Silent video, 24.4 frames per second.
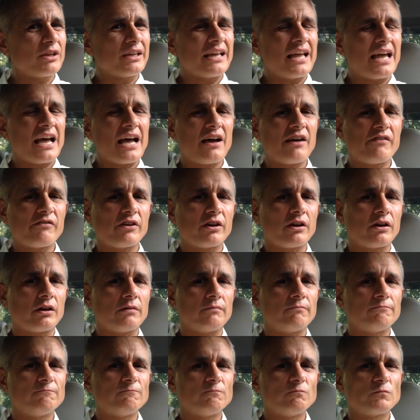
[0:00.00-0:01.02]
really have
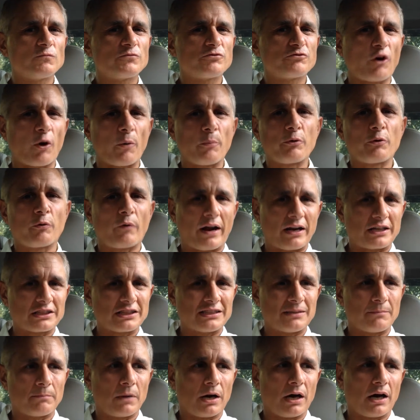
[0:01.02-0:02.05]
a firm
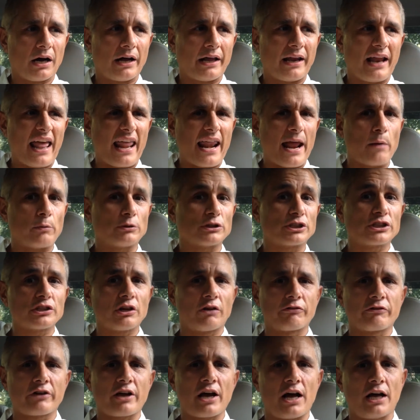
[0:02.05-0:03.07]
direction in mind, and I was
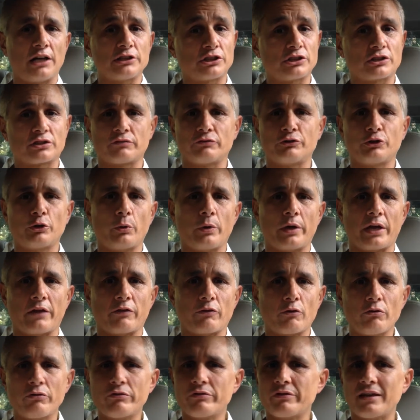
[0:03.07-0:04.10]
self-conscious of doing
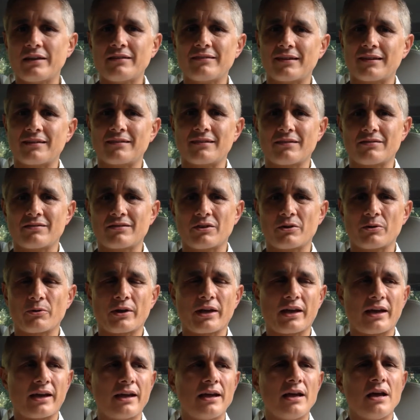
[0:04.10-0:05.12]
it. Those things existed,
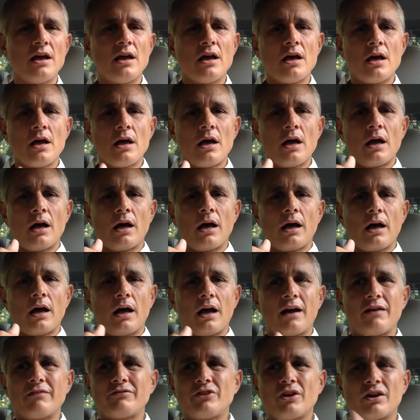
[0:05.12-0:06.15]
okay?
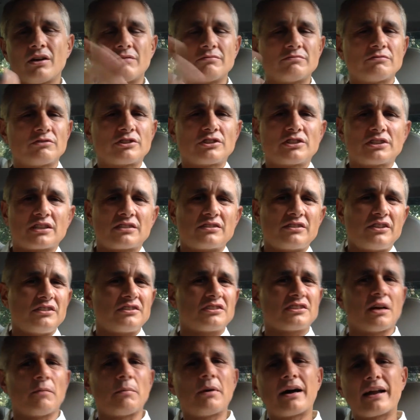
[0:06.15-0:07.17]
I've done
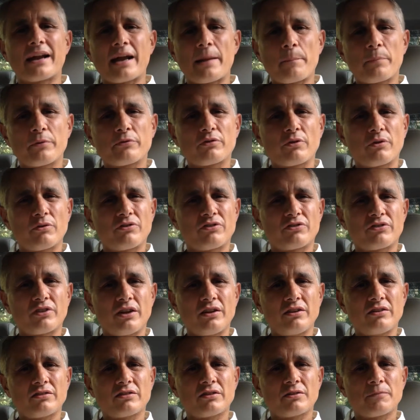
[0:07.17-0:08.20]
60-some-odd episodes
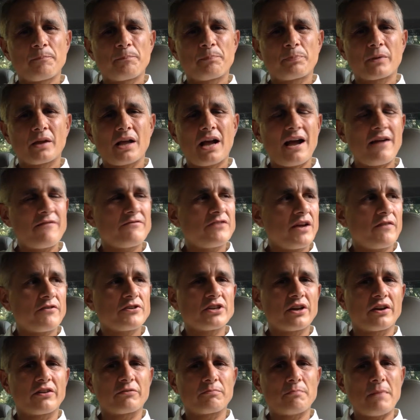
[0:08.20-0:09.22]
since. I've never
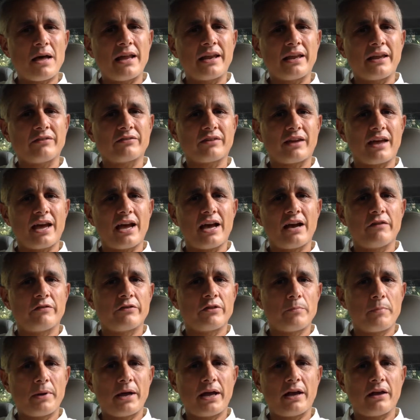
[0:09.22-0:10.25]
done as many as I have
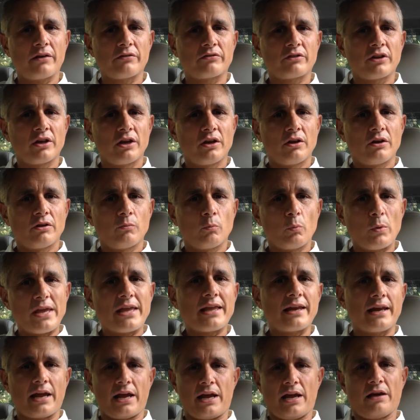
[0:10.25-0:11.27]
in the past
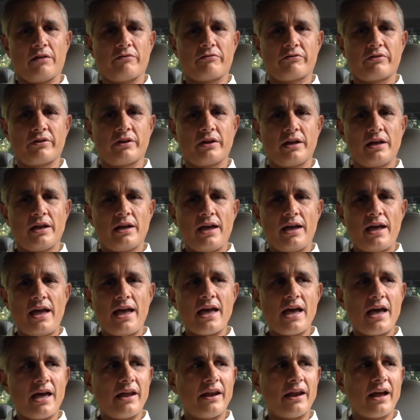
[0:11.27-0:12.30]
week and a half.
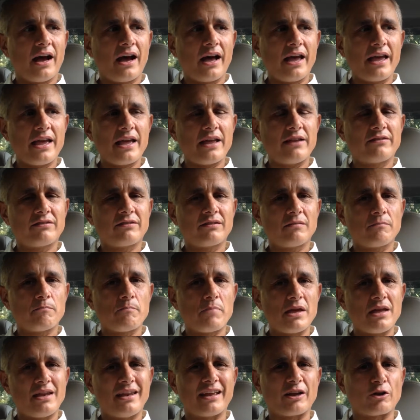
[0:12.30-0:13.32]
And it's
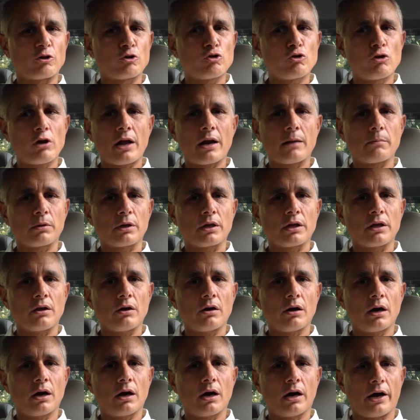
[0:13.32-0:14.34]
been incredibly
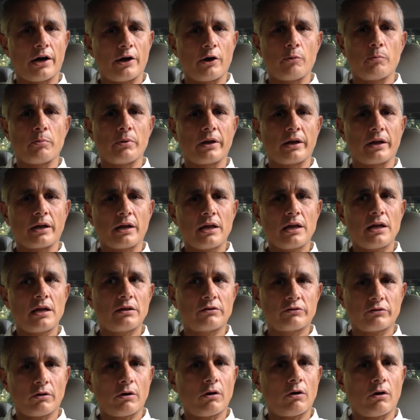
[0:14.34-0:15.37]
eye-opening.
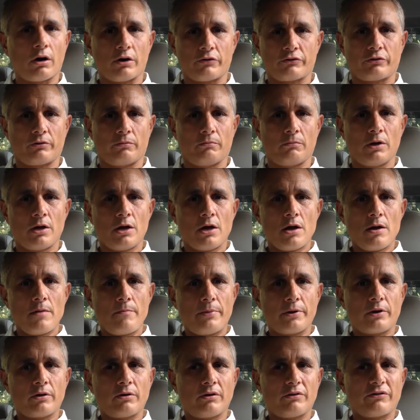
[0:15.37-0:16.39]
It's awesome
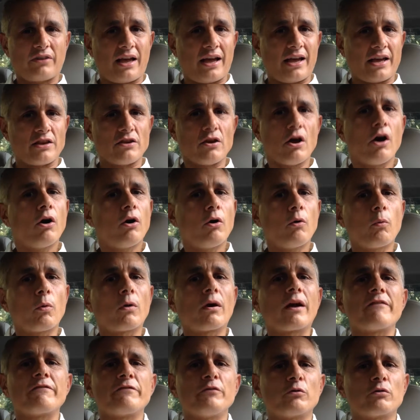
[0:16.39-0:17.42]
because I know
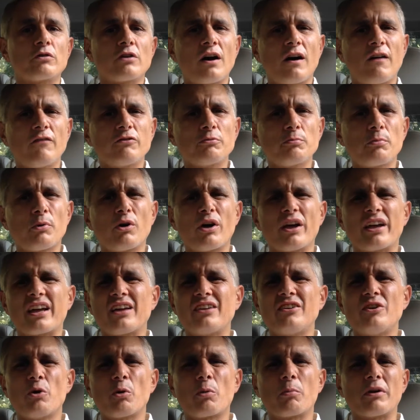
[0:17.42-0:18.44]
where I feel comfortable. I
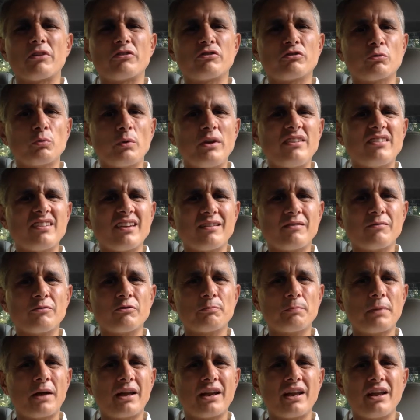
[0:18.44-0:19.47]
can know where my sweet
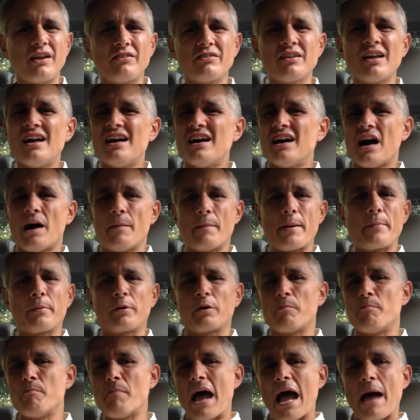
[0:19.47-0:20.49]
spot is. I'm able
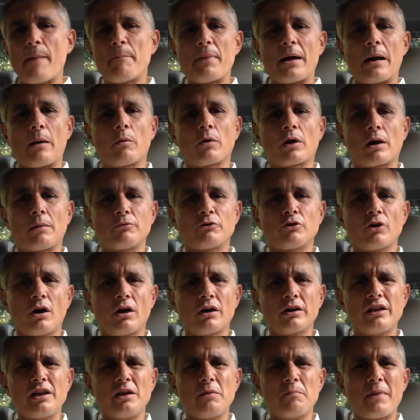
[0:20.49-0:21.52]
to map out what I'm
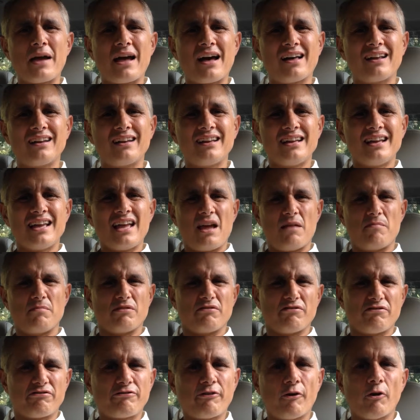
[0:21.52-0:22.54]
talking about and
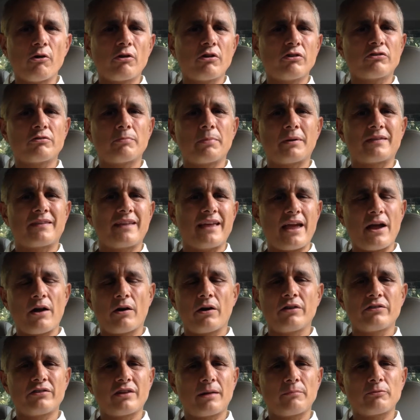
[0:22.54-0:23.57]
be focused about the
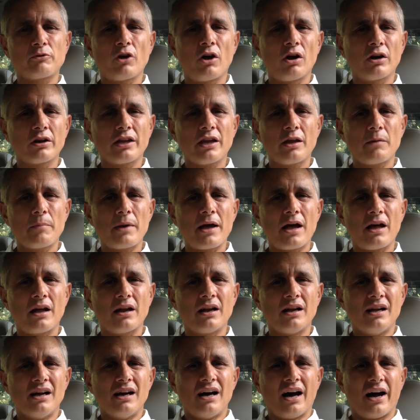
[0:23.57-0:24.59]
areas that I'm talking
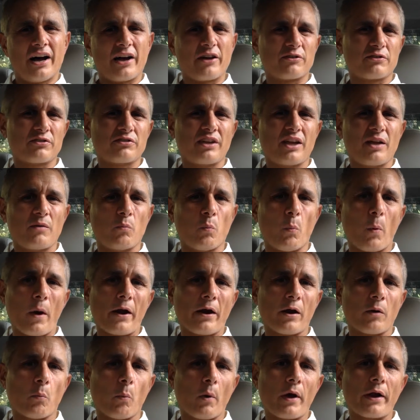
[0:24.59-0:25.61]
about. I understand
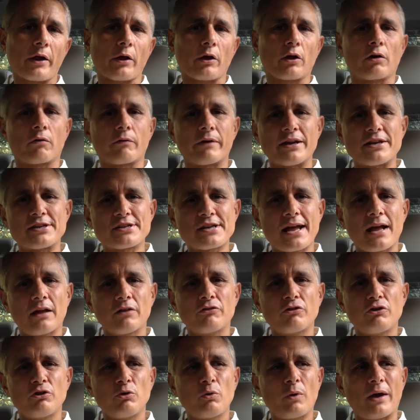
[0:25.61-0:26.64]
where and when I ought to reach
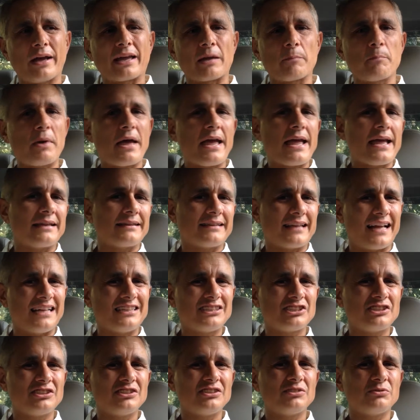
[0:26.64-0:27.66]
out to. I can pay
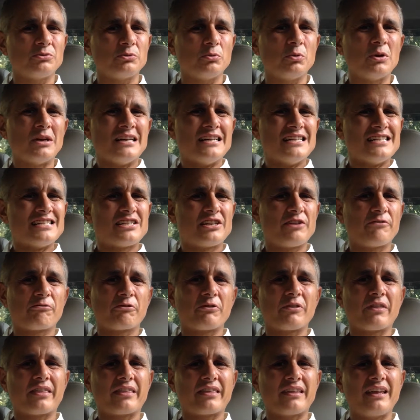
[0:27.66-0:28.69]
attention to
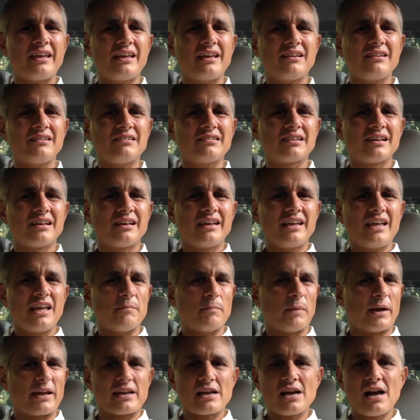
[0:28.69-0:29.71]
different things
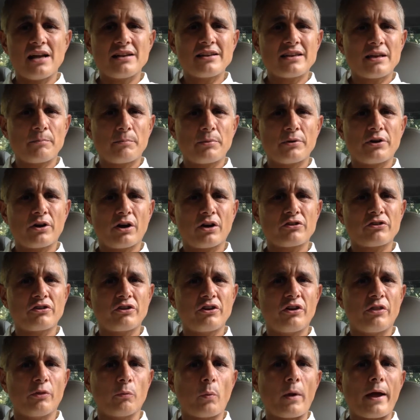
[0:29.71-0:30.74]
in my content
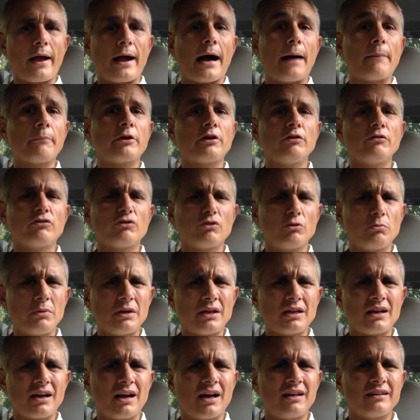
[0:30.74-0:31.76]
production and the way I'm
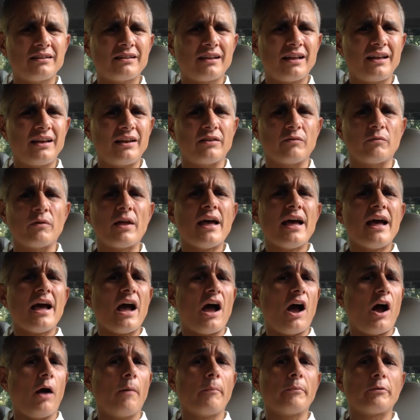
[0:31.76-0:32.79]
consuming content and
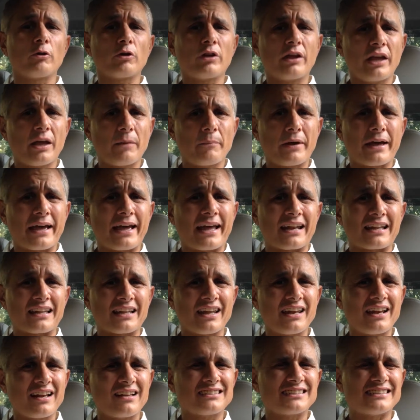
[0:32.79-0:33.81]
how I'm looking at my
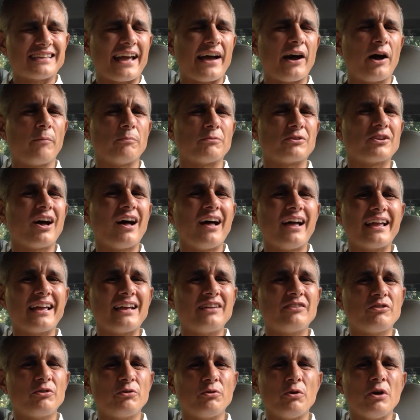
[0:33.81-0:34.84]
analytics and how I'm tying
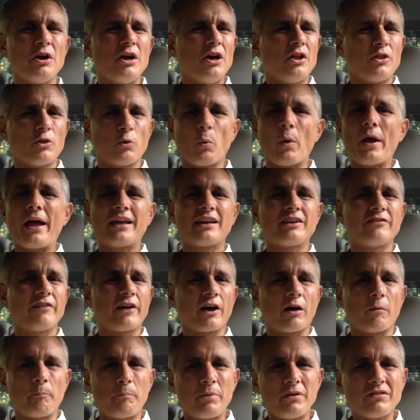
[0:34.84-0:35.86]
it to the way I
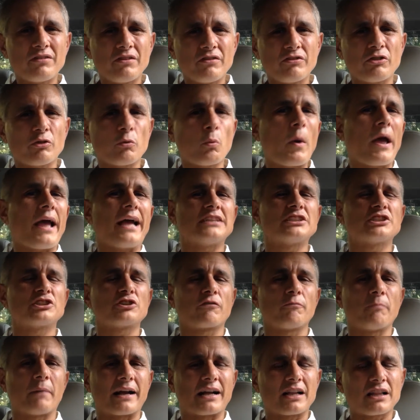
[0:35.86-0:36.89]
develop business and the way I
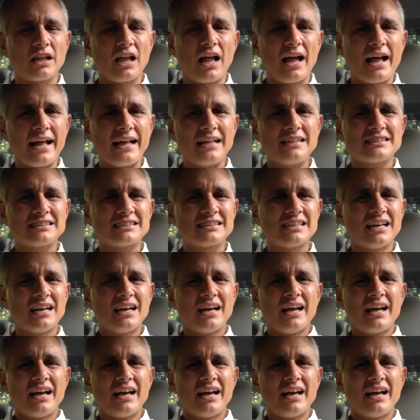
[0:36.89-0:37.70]
serve my clients.